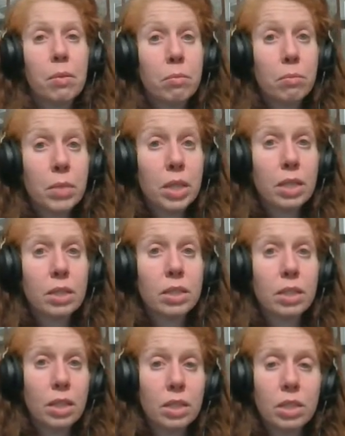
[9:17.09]
meet
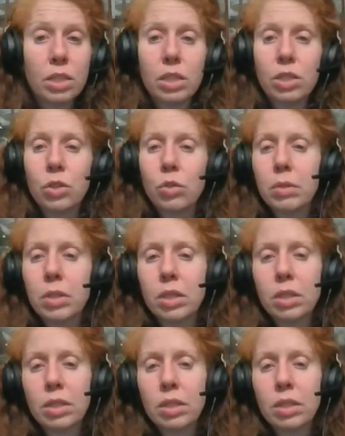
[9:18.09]
these descriptions.